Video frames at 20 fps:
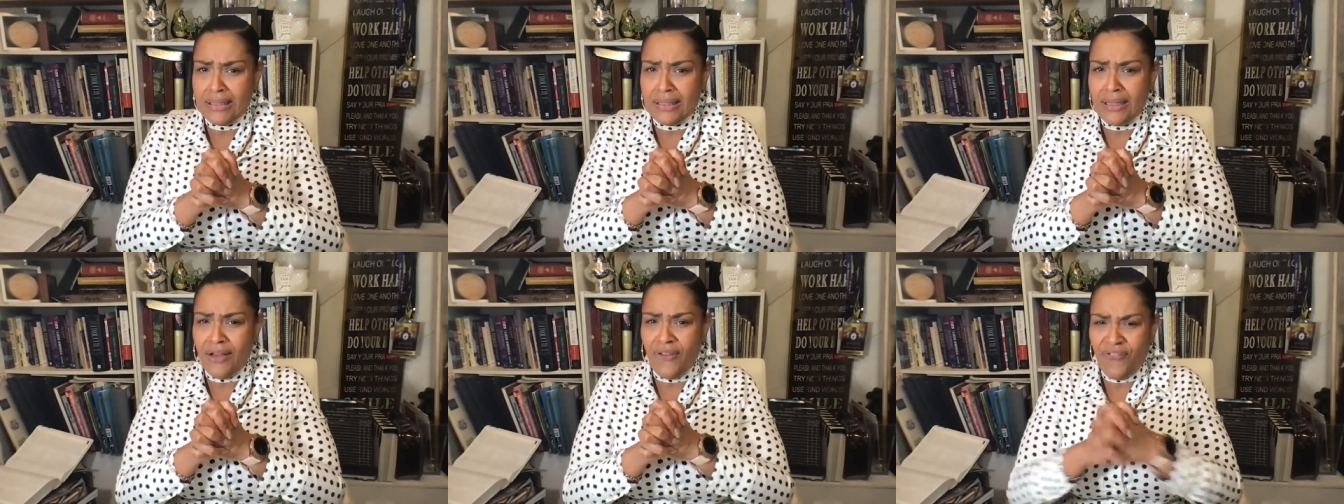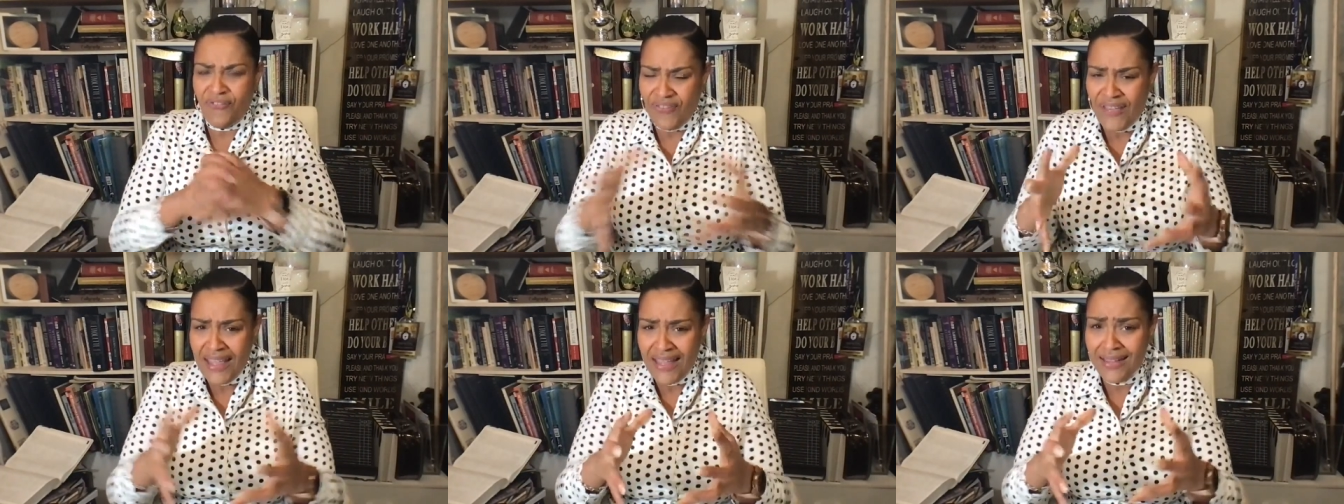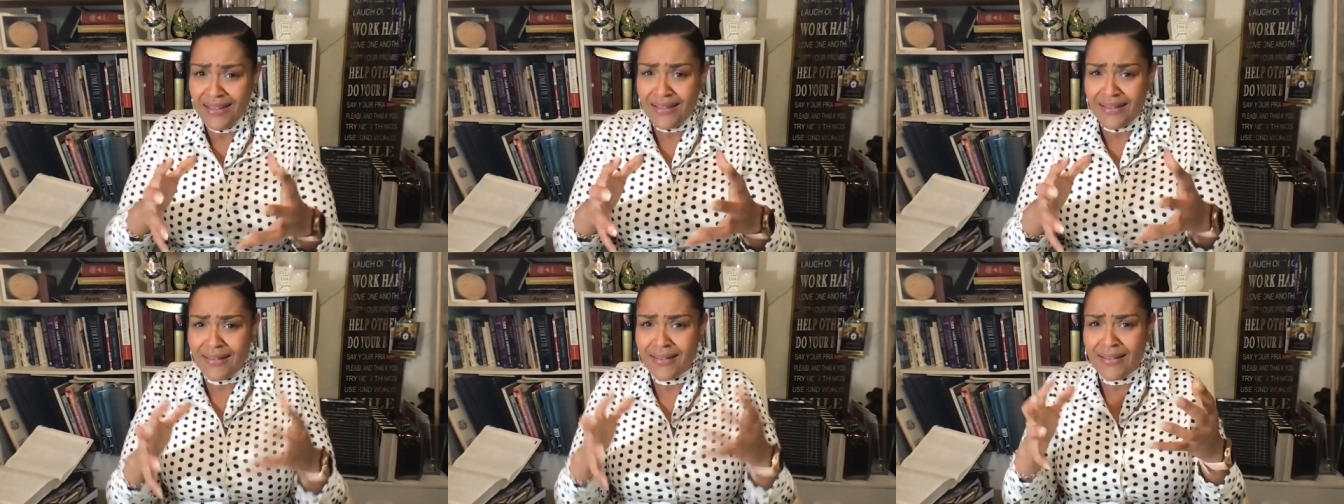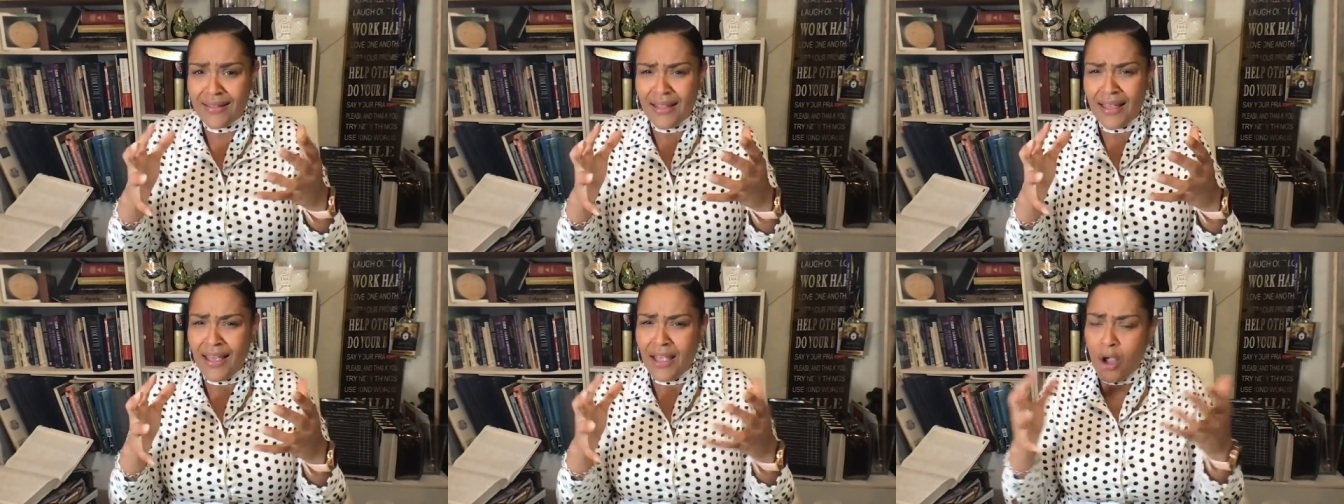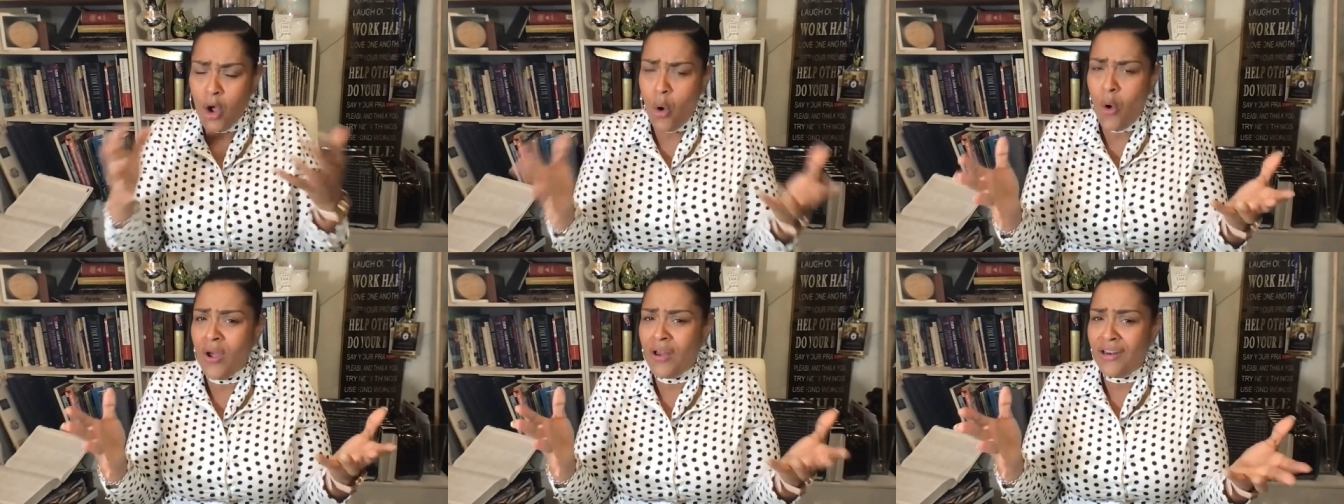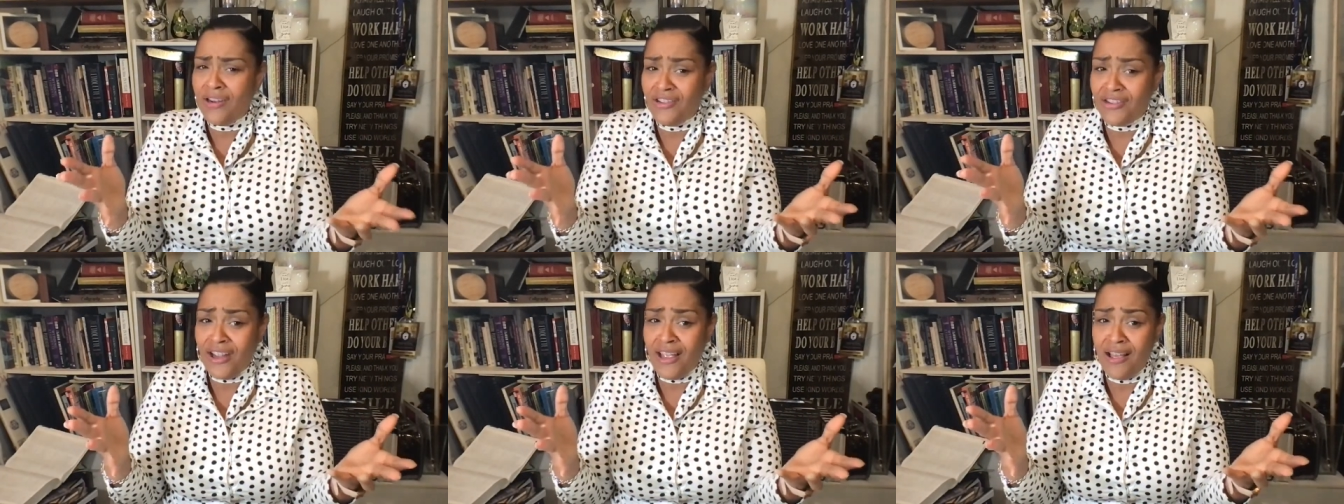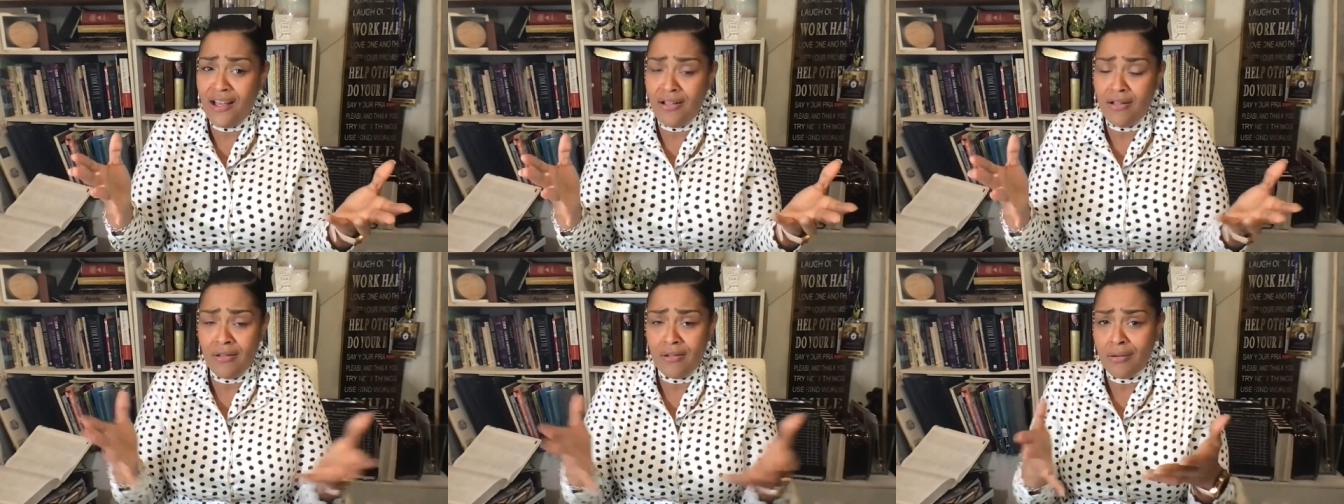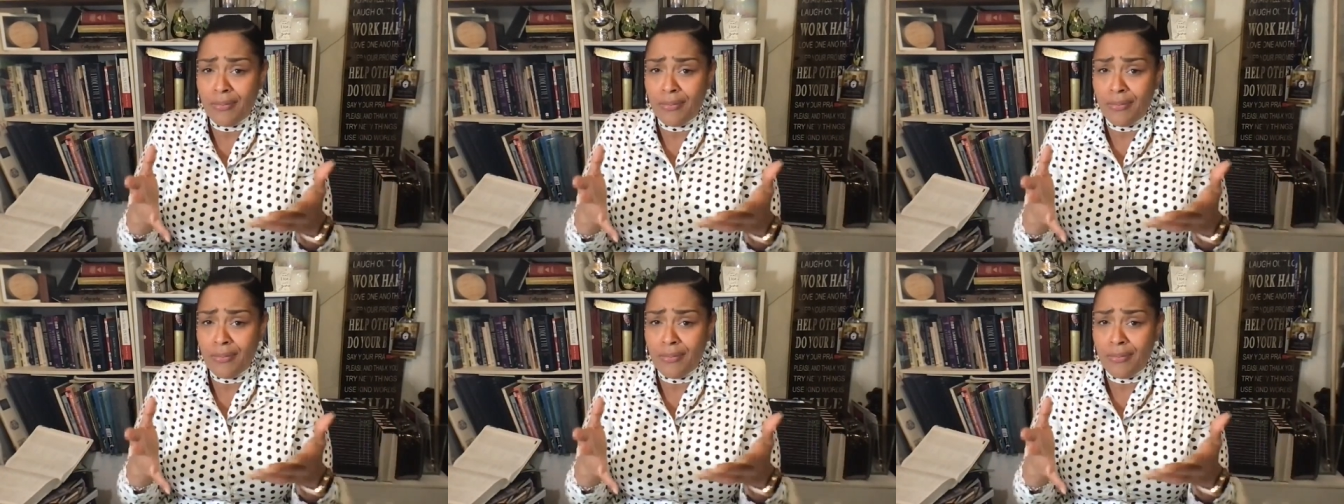offense and going to jail,